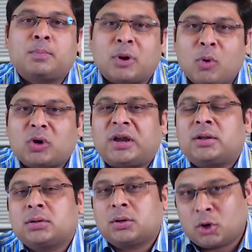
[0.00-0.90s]

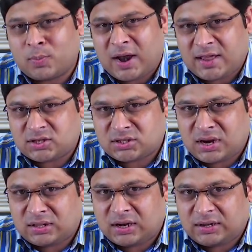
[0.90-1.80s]
promoted
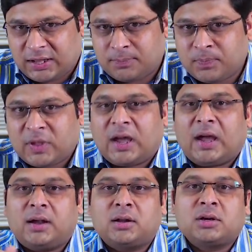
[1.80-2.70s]
globalization at that time,
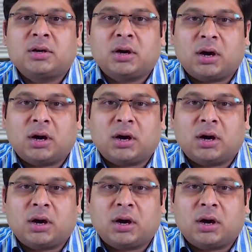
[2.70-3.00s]
and